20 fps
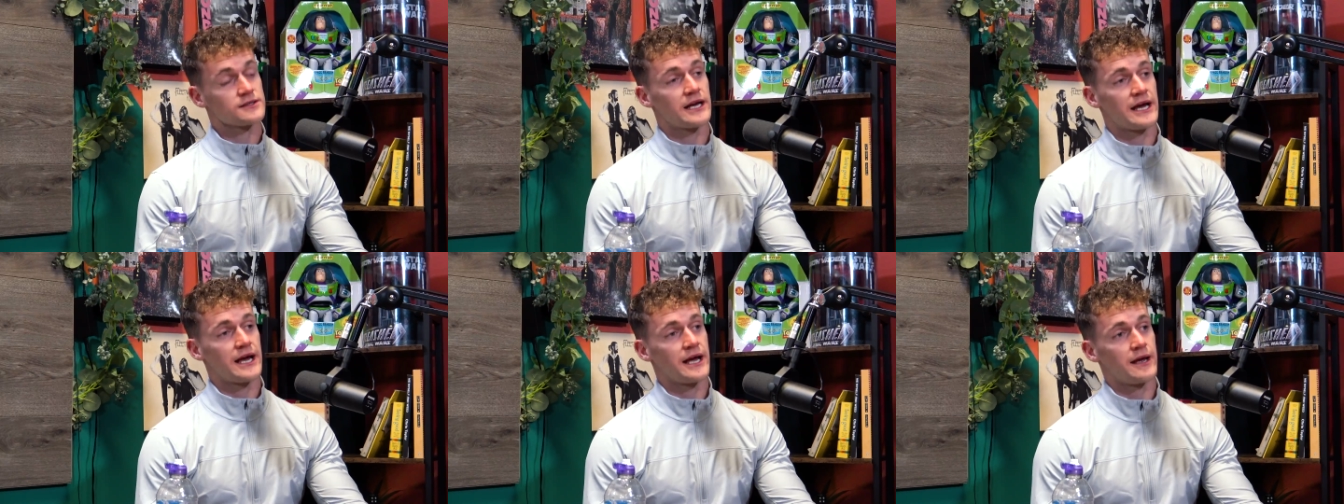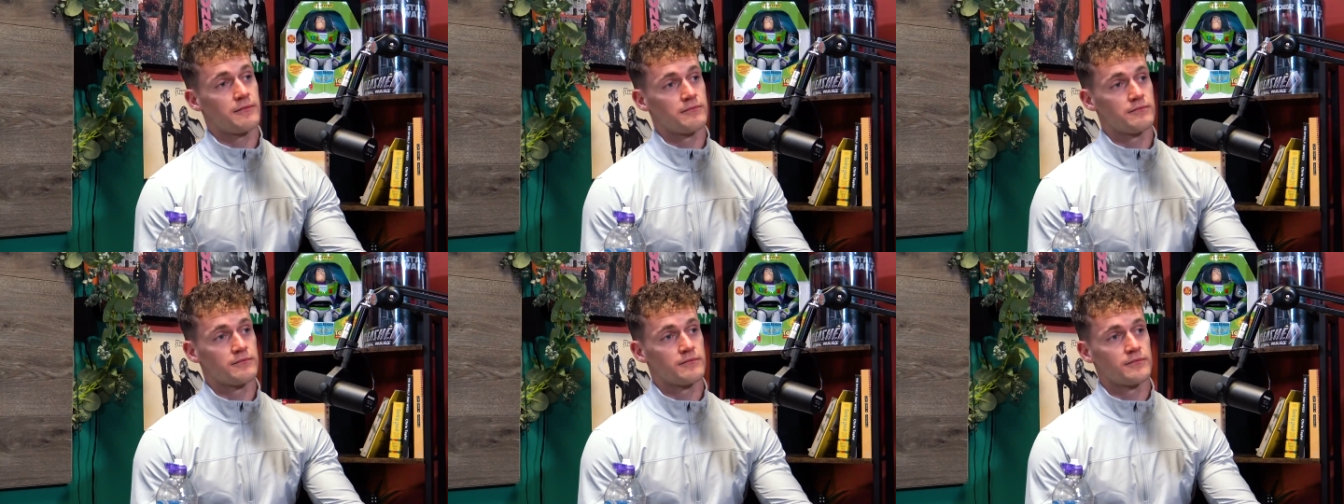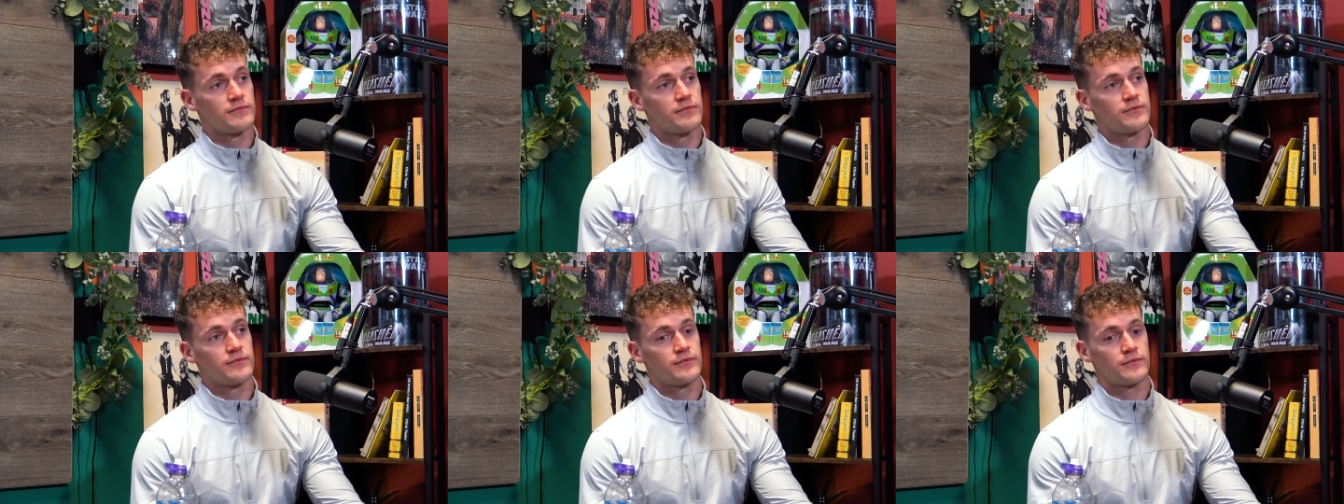um
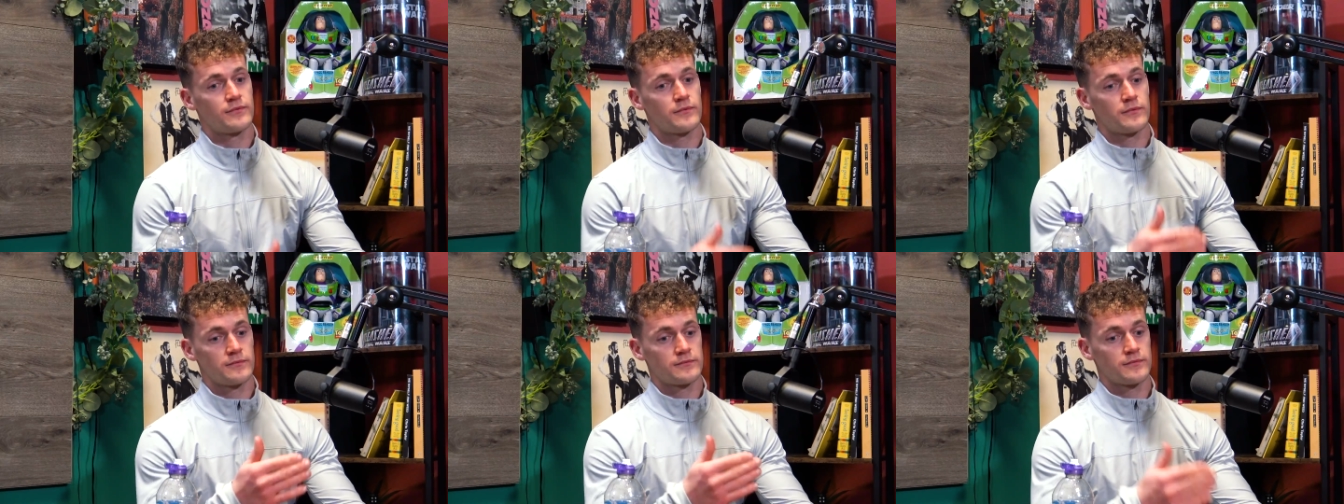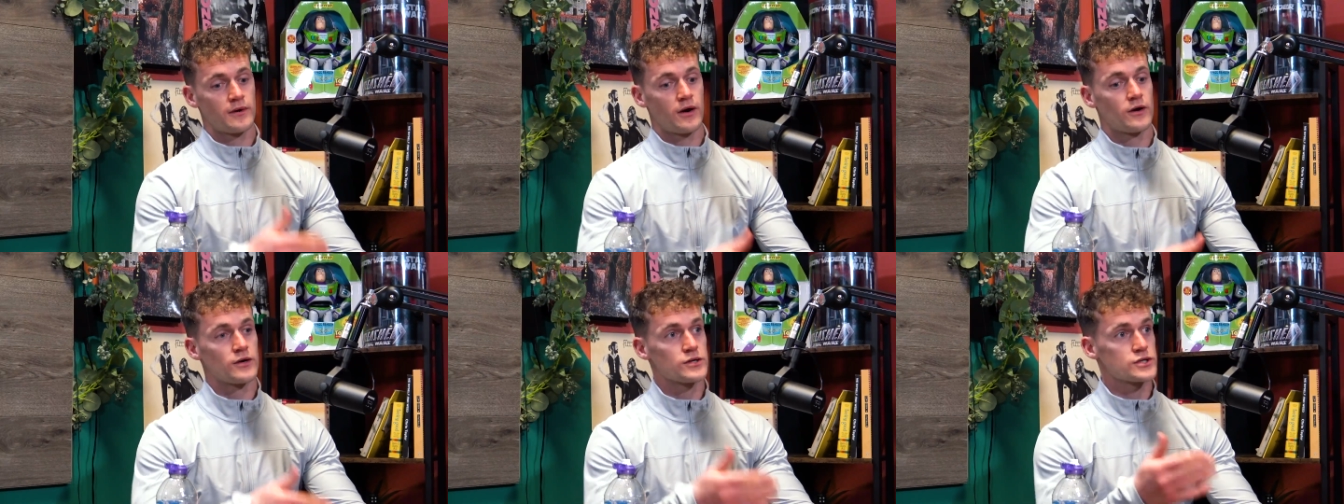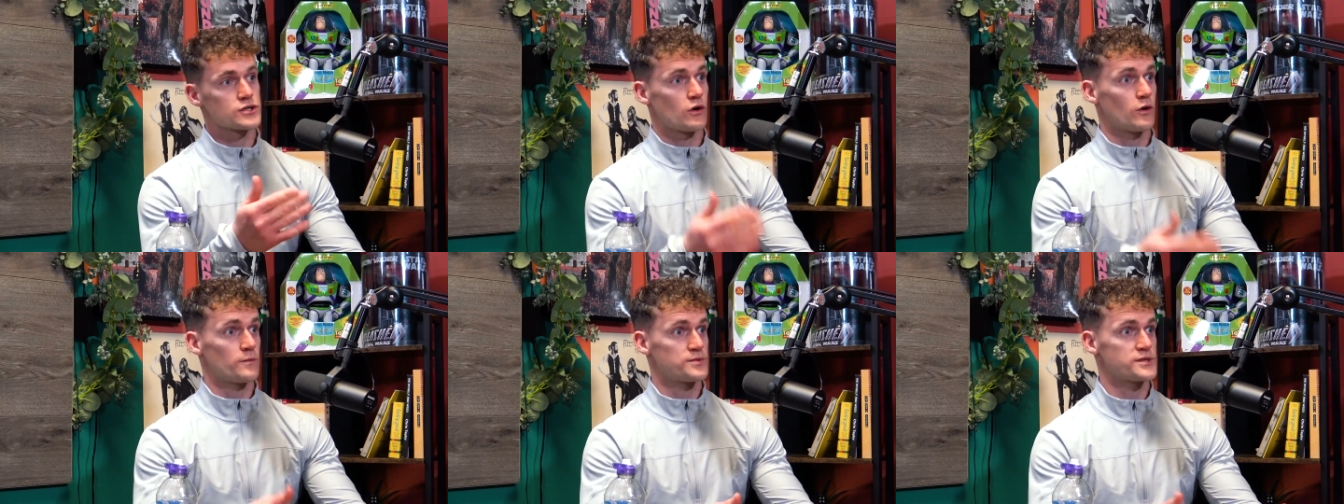
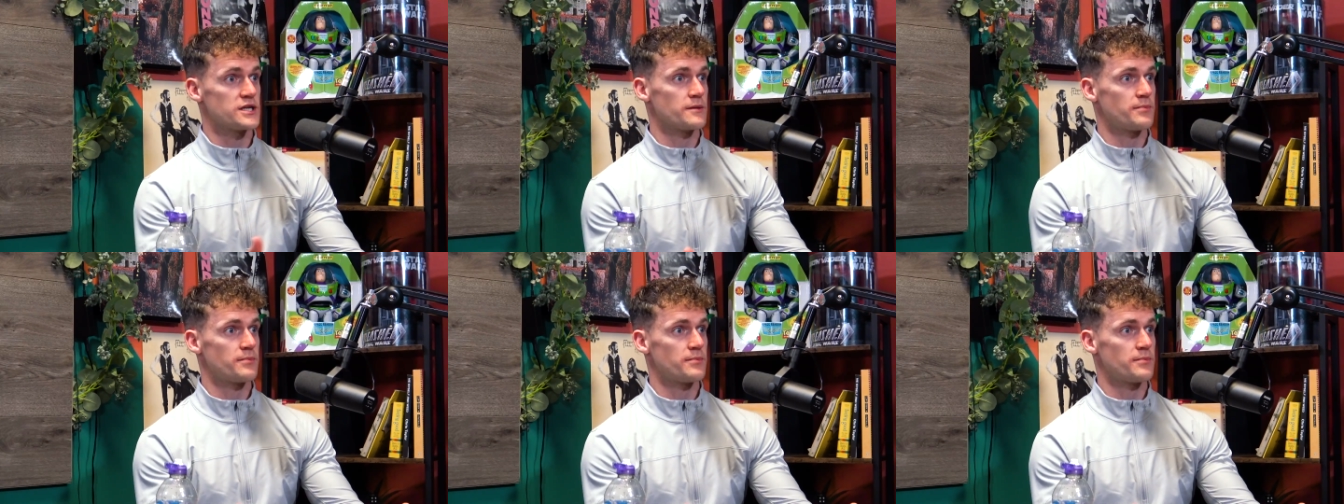horoscopes in